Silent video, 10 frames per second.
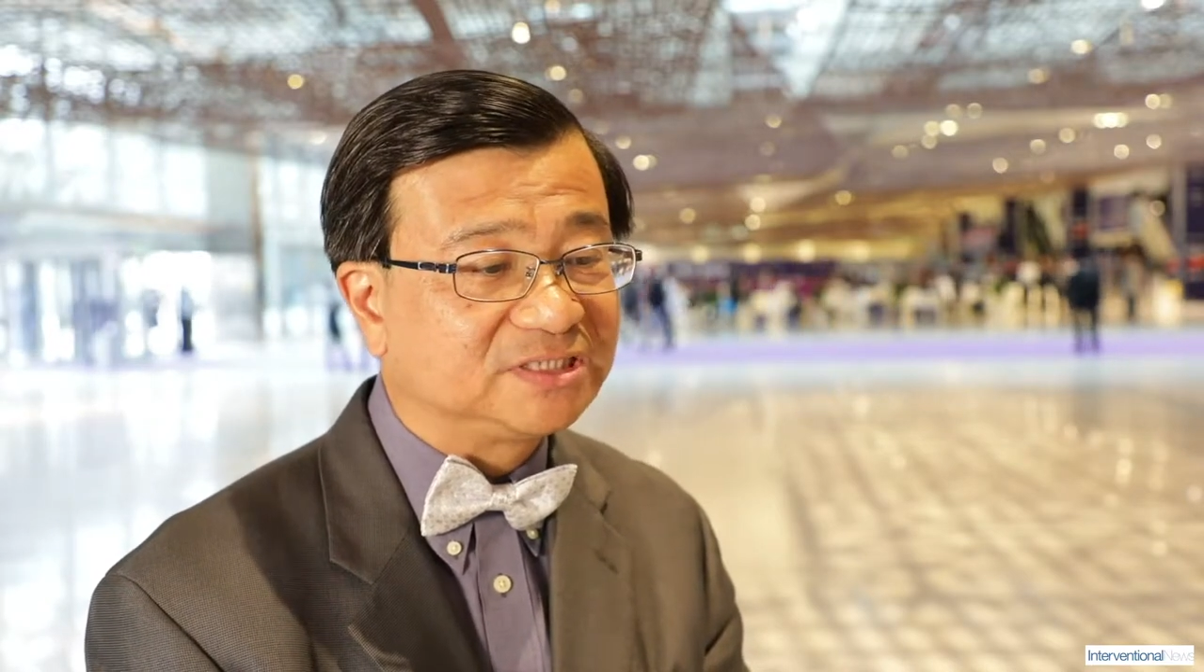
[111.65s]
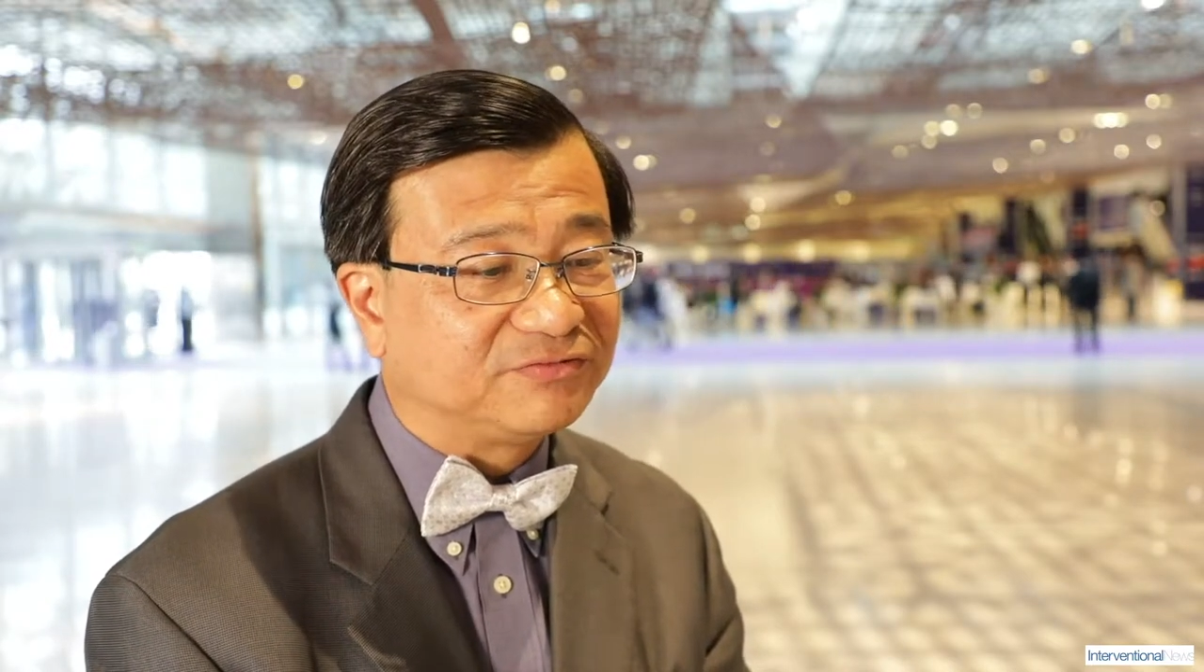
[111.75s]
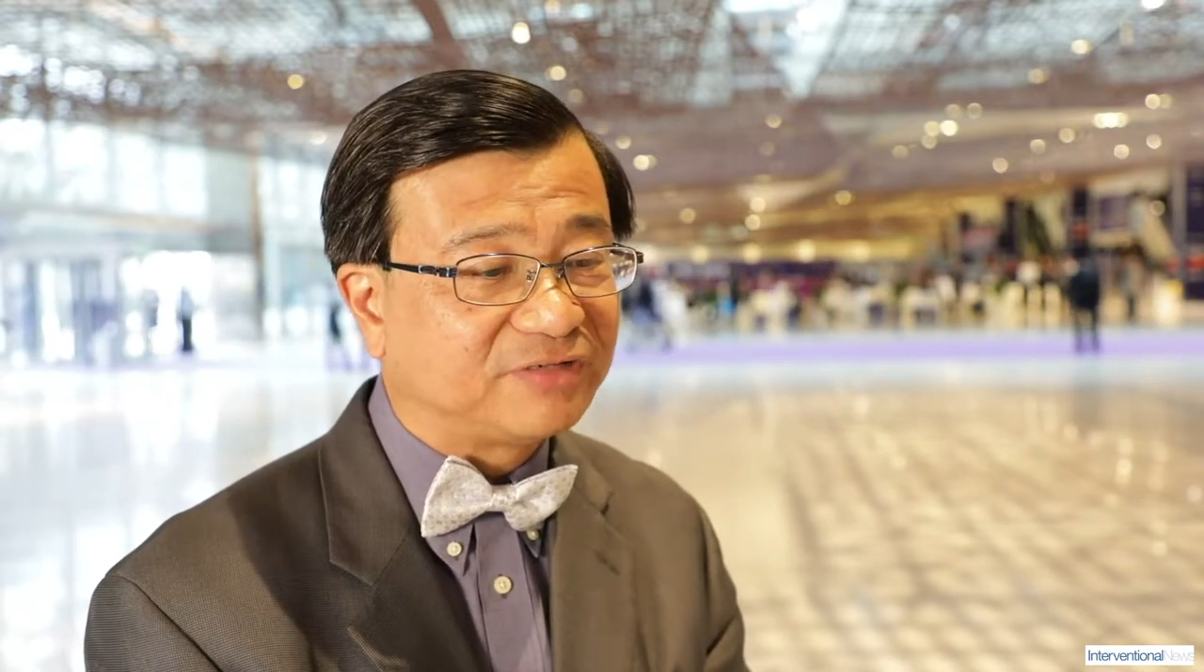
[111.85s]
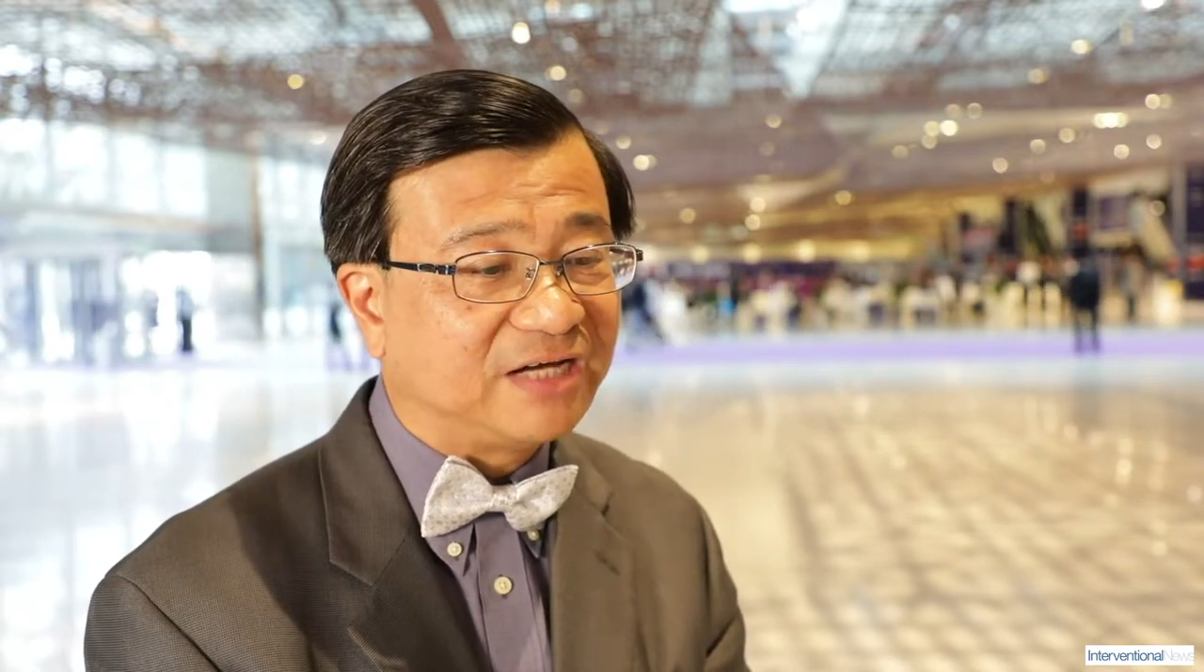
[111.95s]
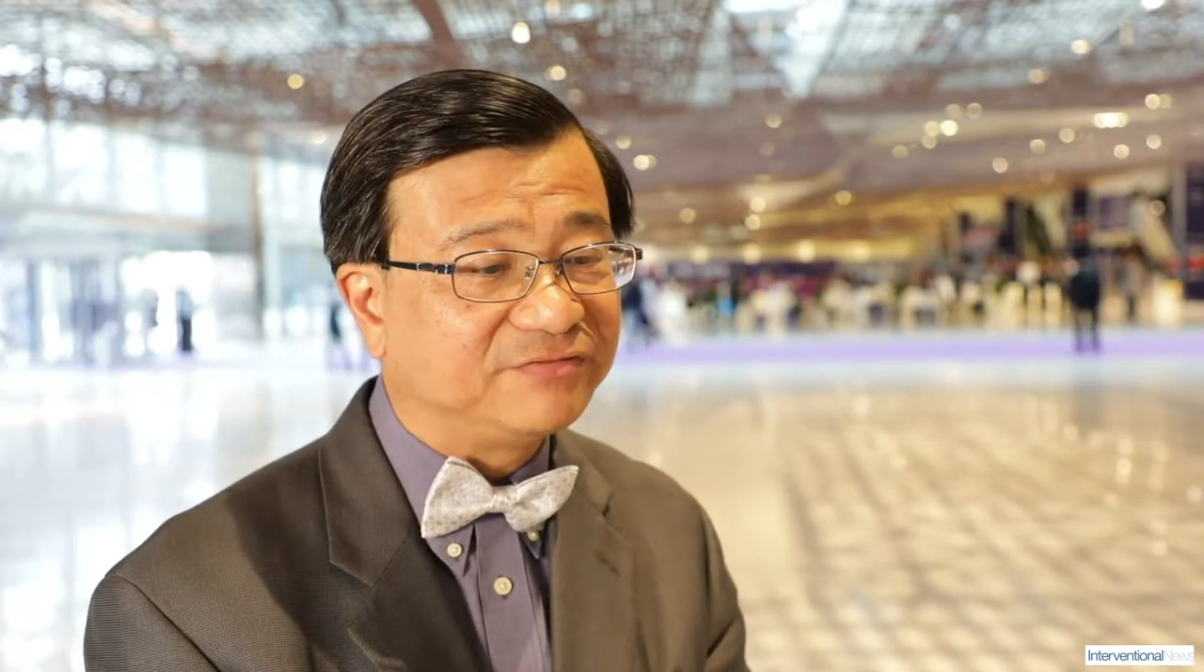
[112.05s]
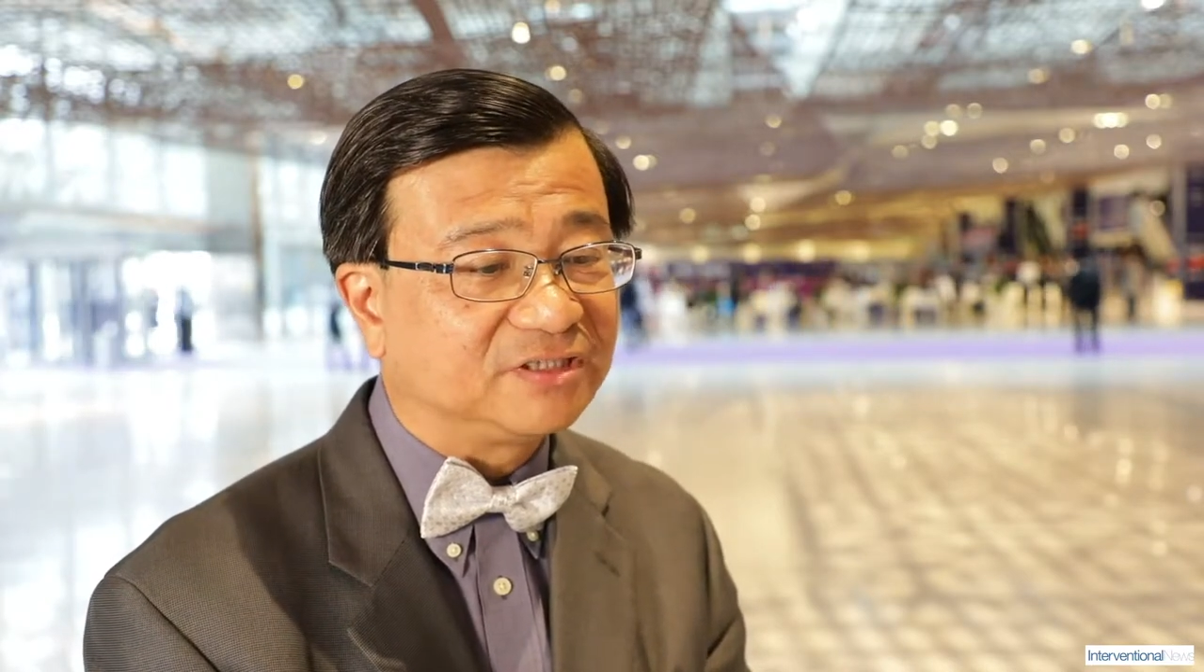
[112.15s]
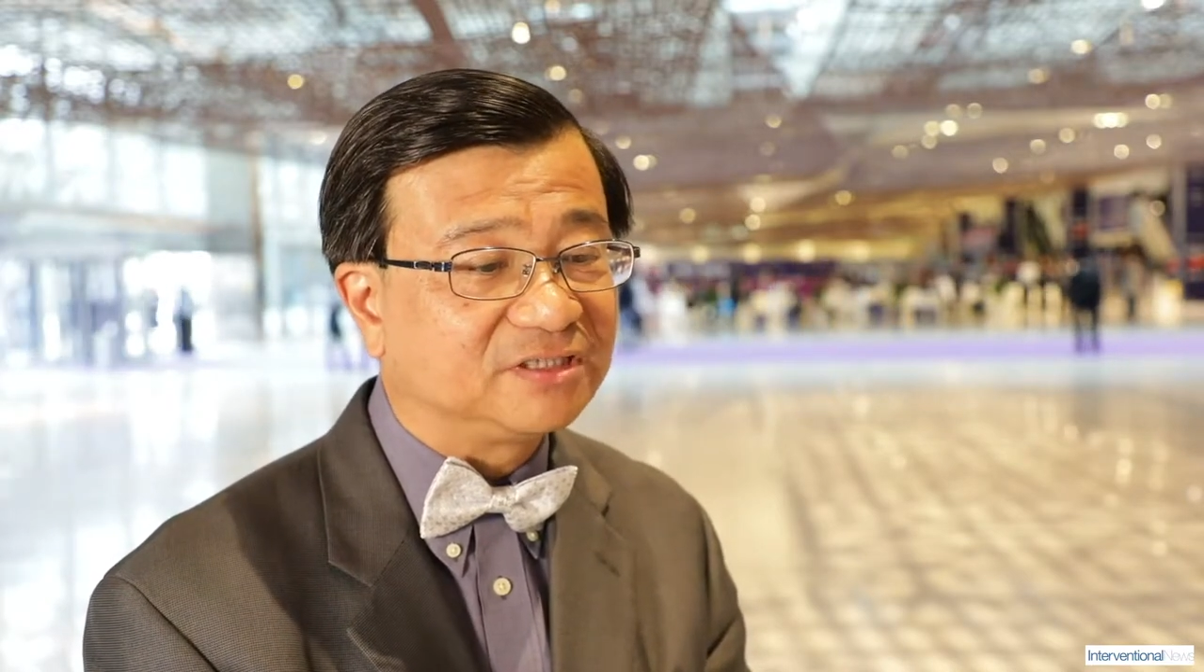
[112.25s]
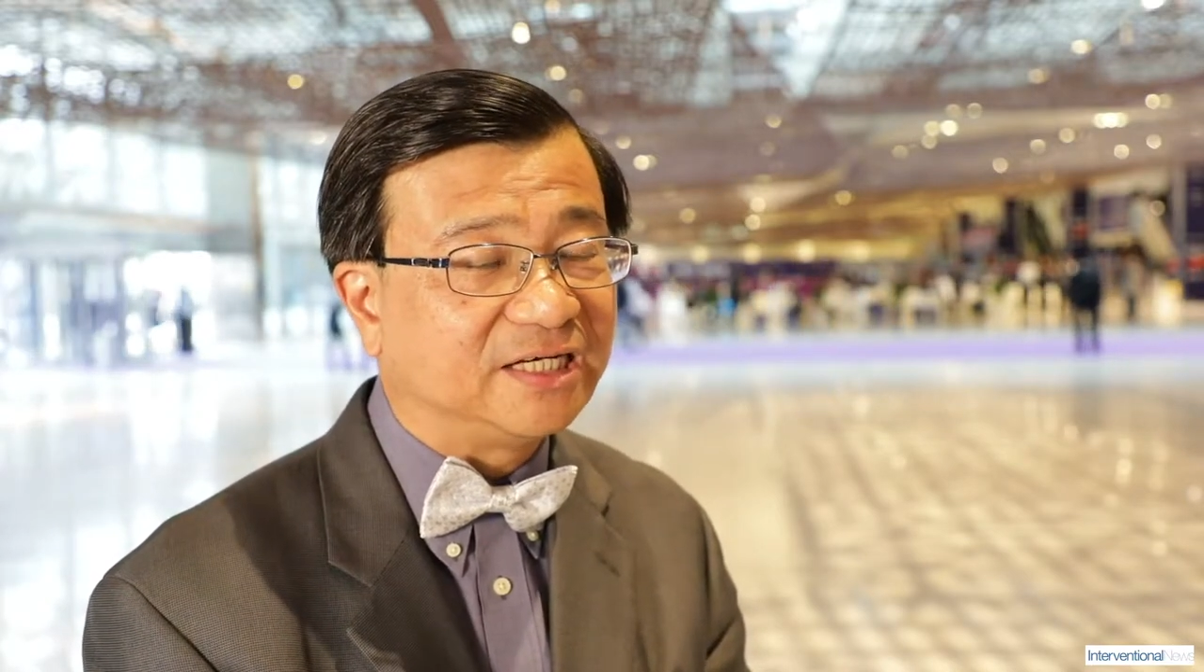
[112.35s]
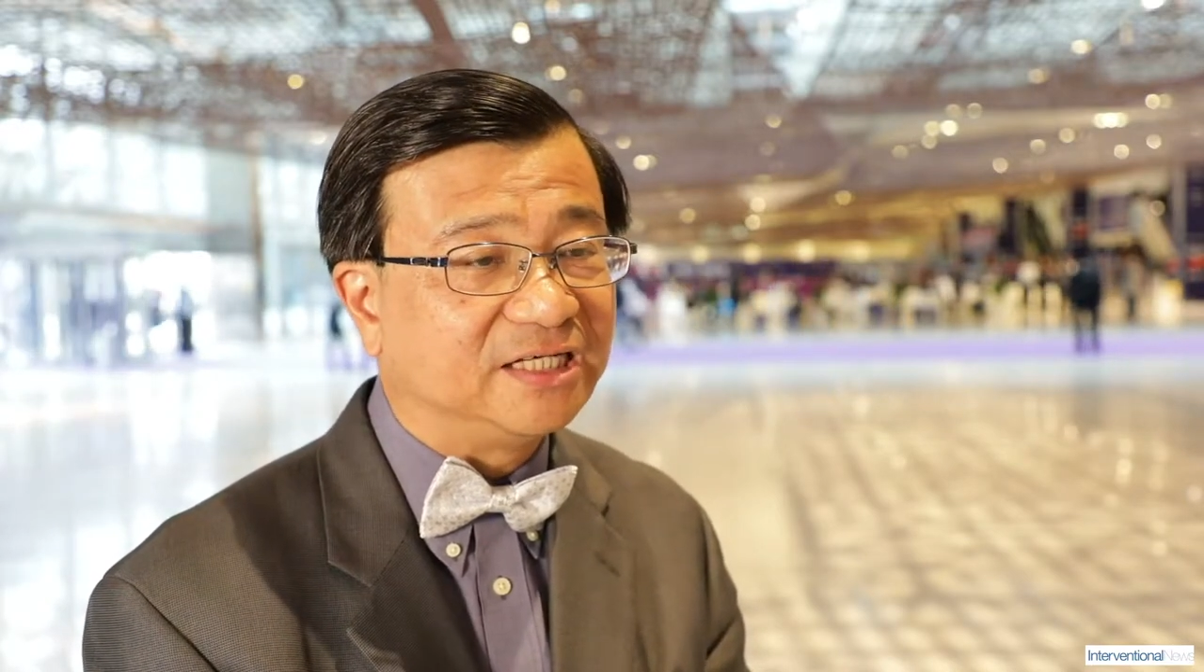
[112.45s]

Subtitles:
survival